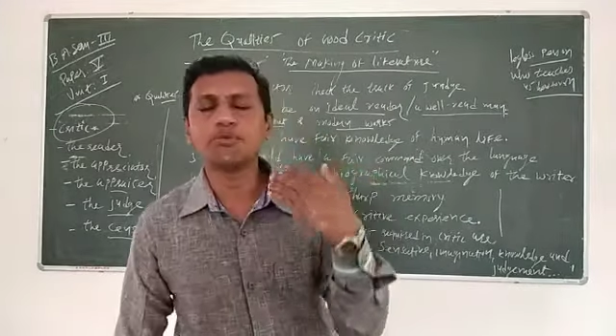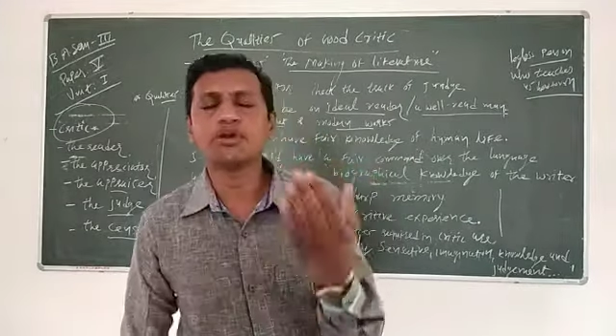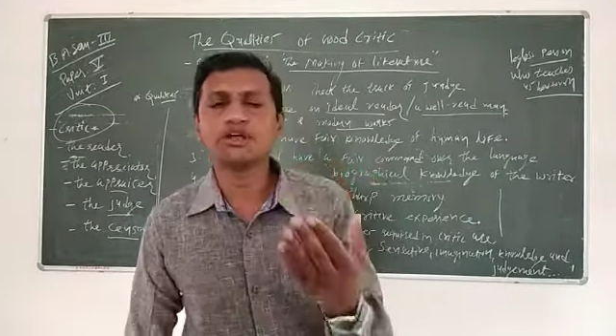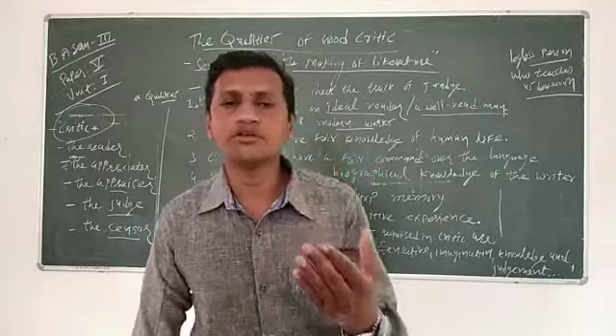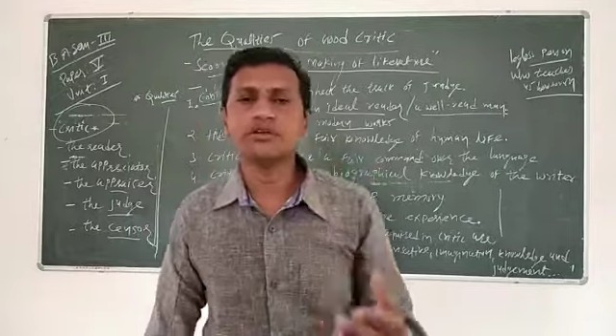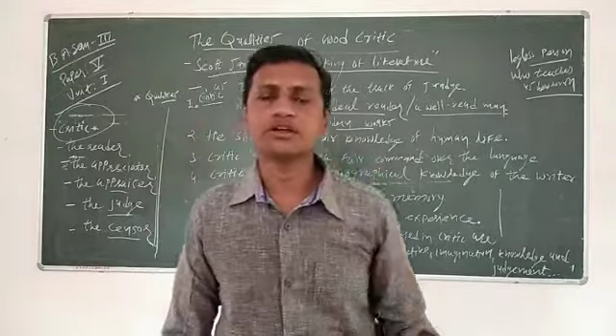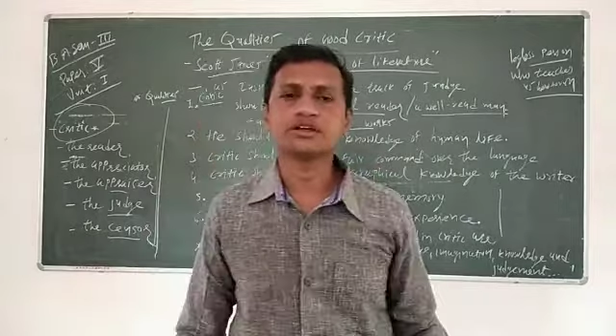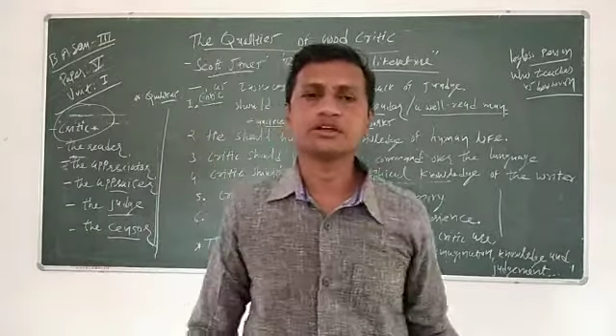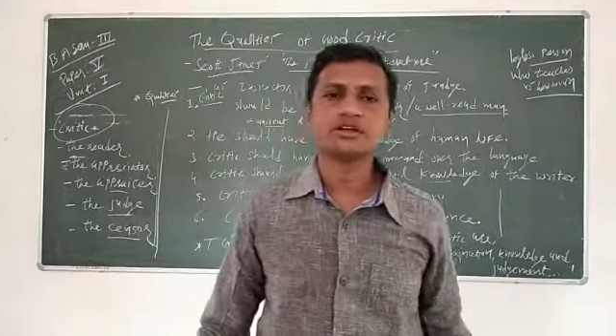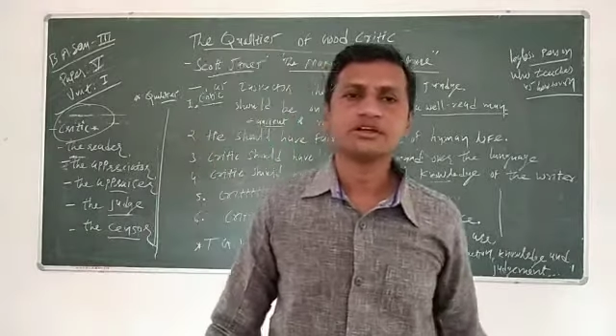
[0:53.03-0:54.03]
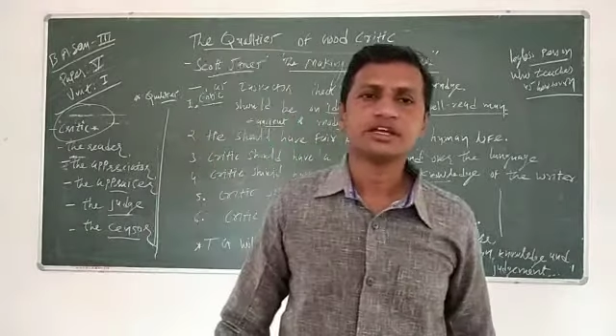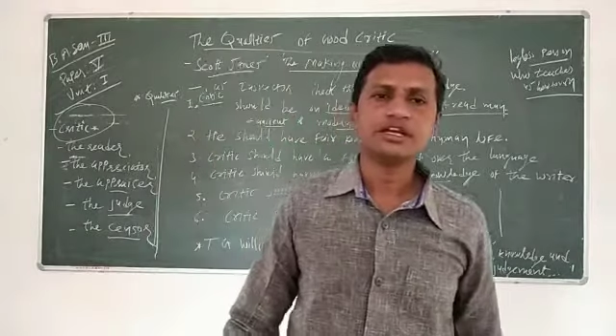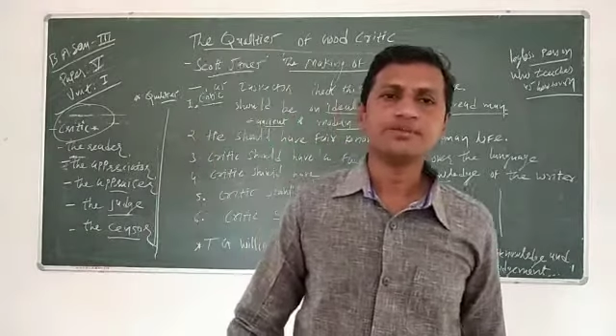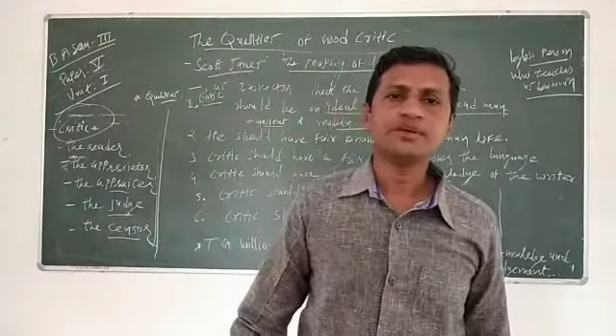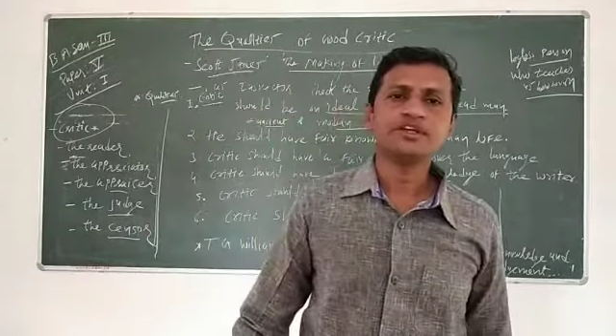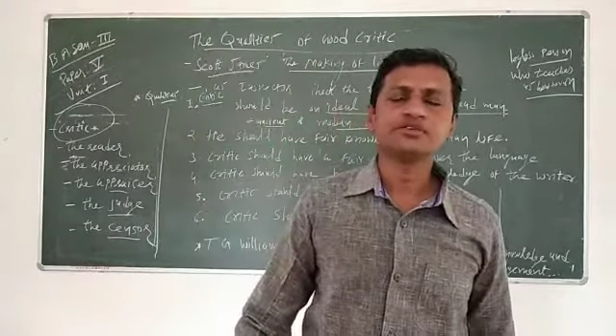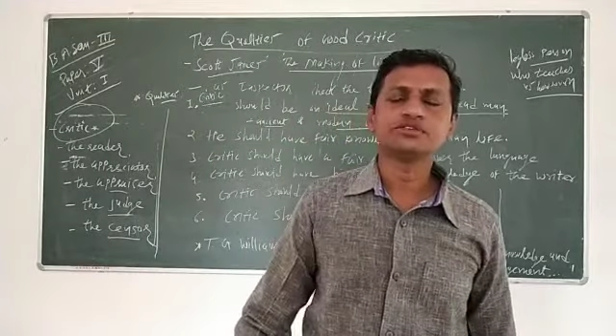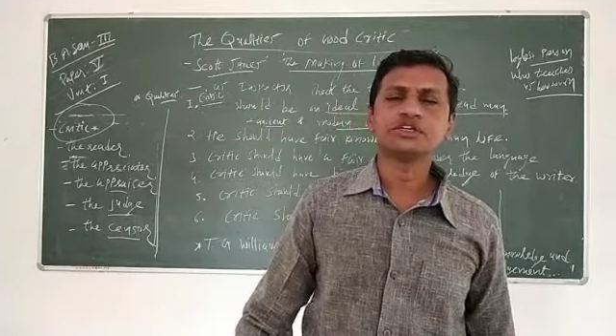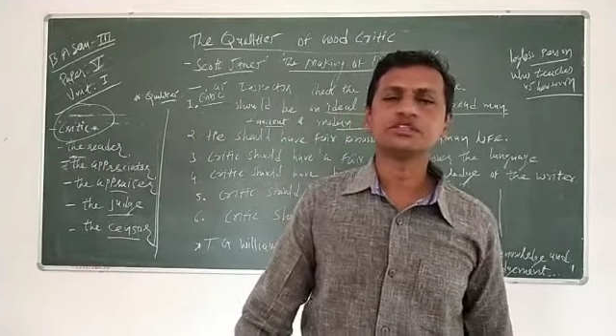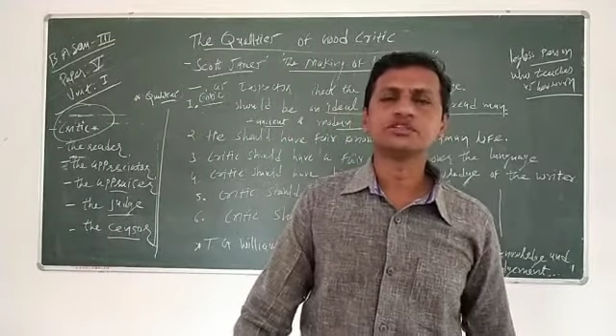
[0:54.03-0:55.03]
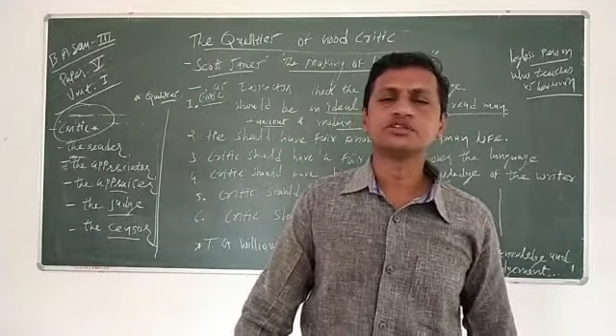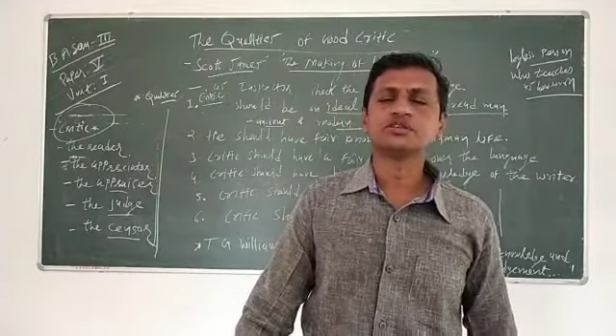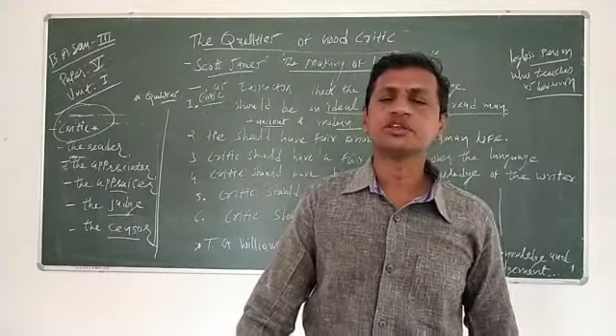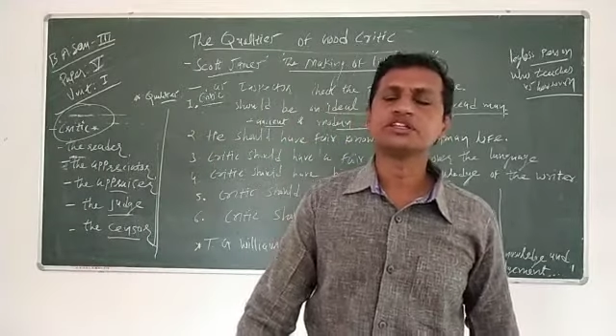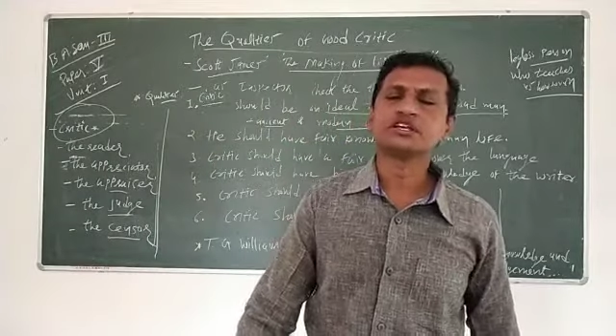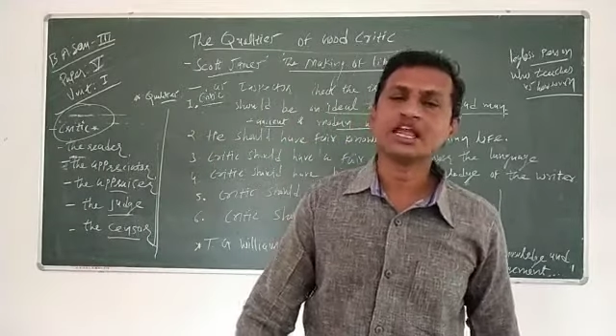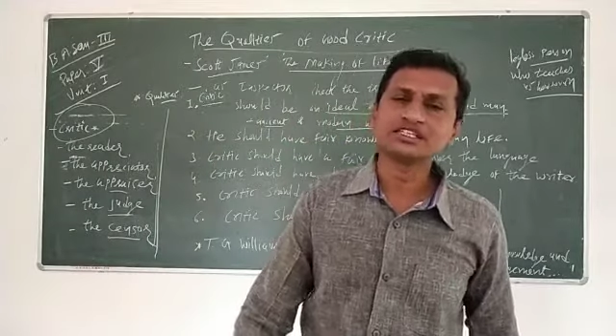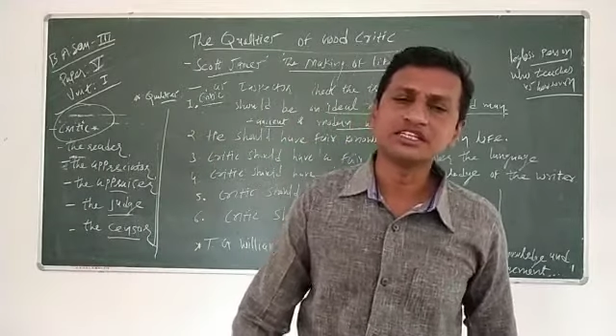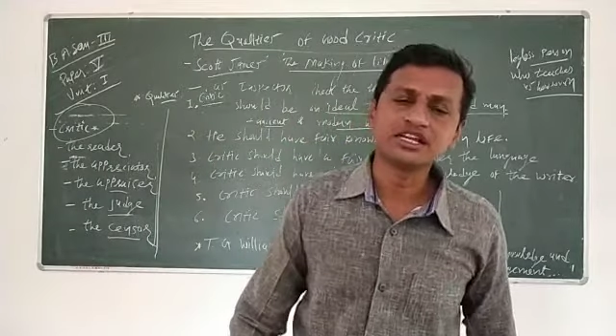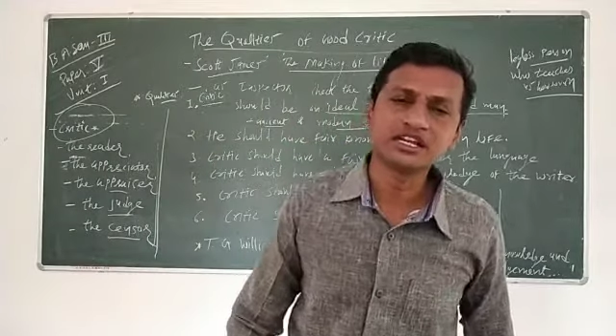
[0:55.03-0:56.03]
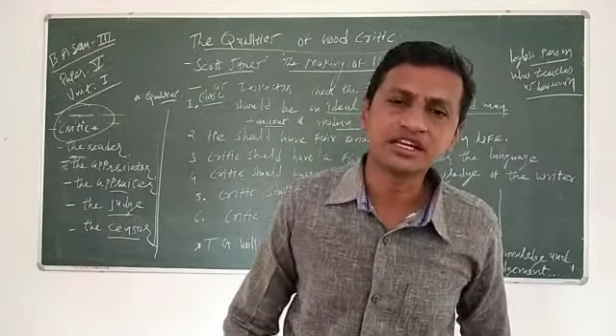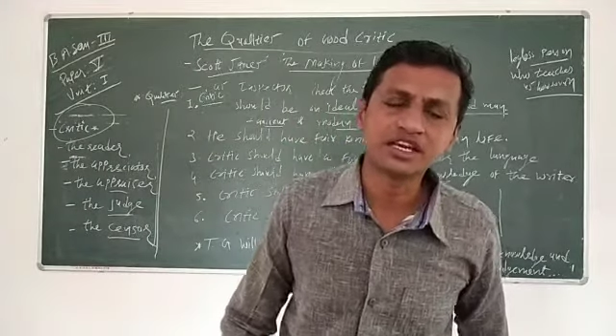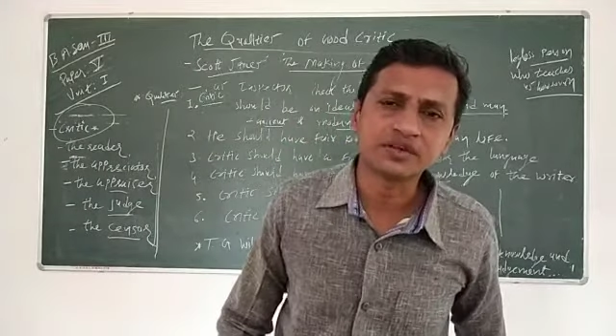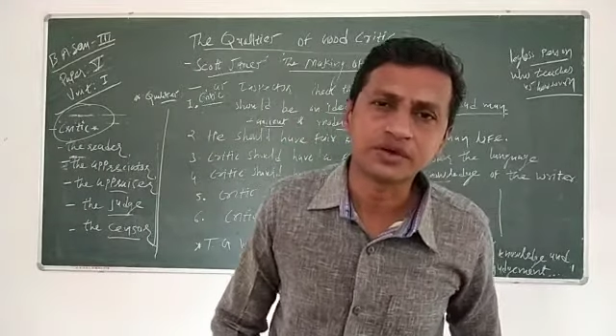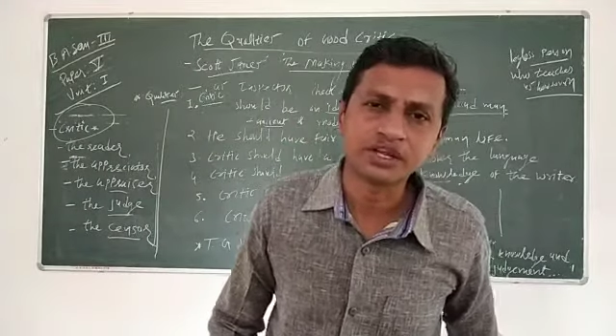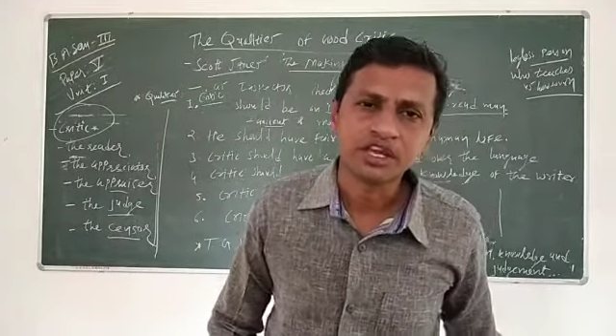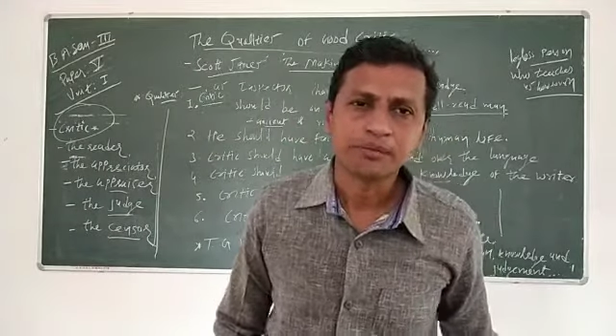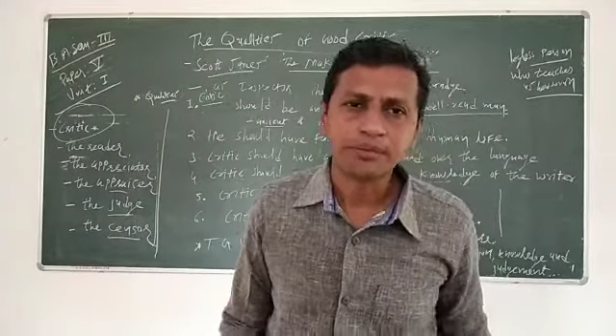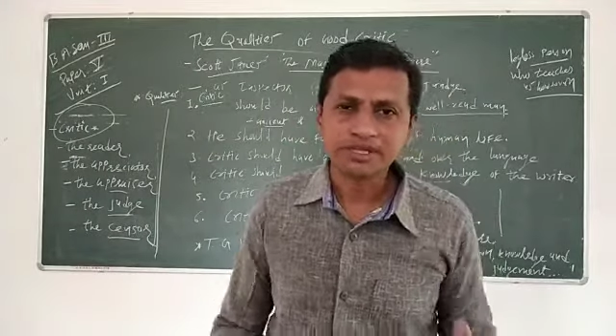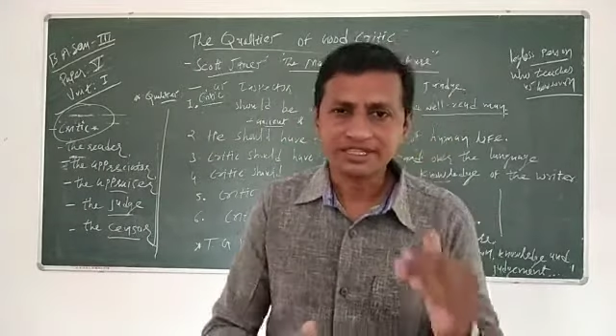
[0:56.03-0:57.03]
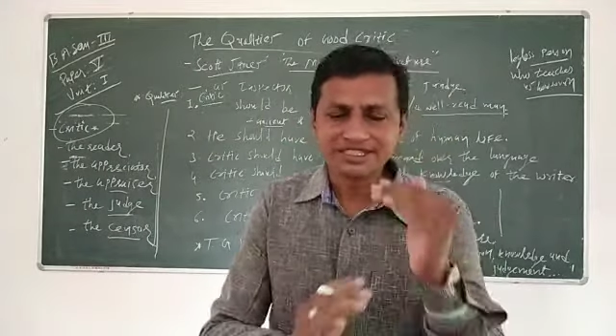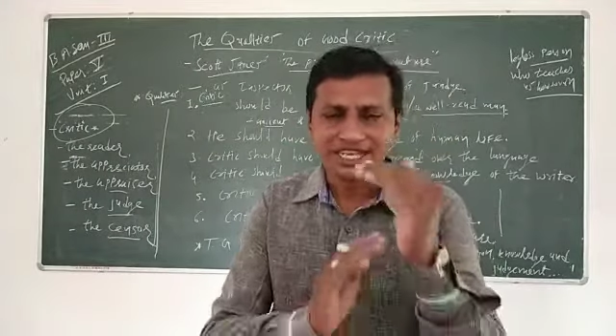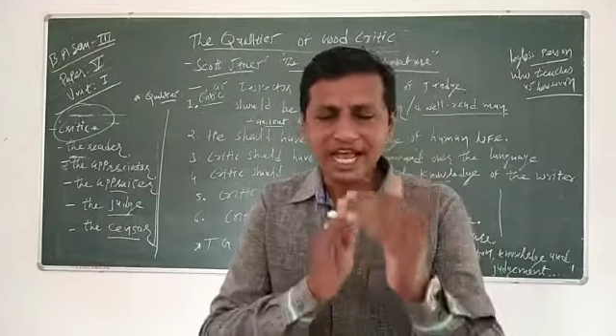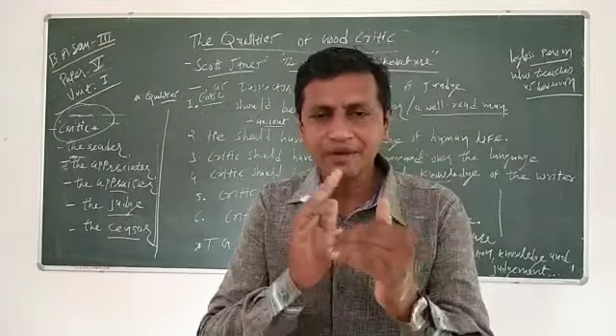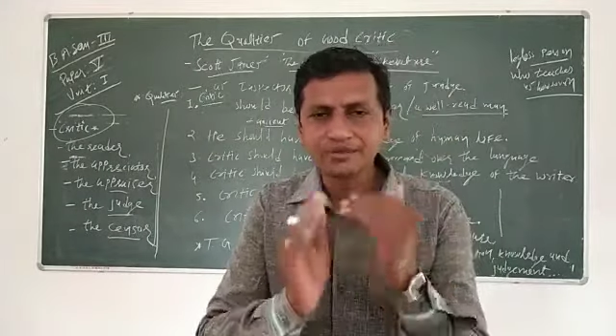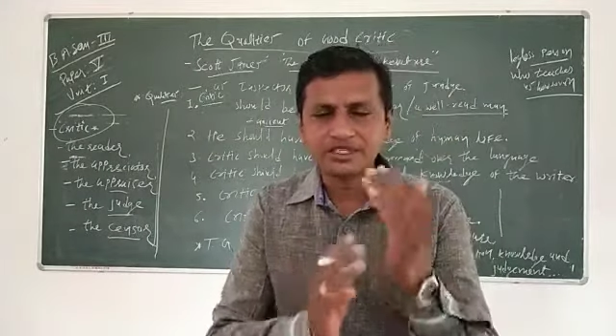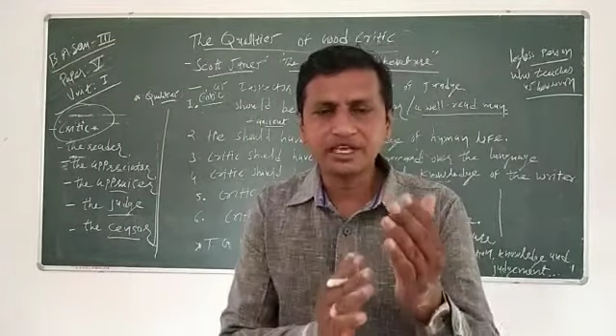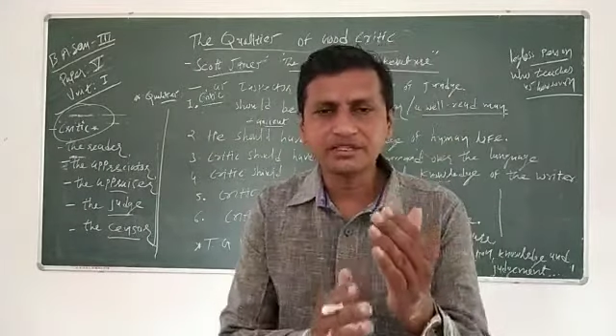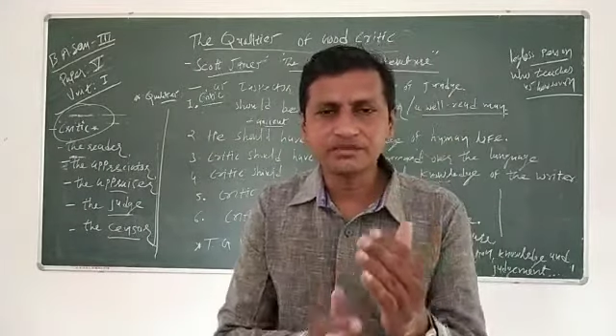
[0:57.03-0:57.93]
classical great work, but the time change, for example, Noam Bickel in 18th century,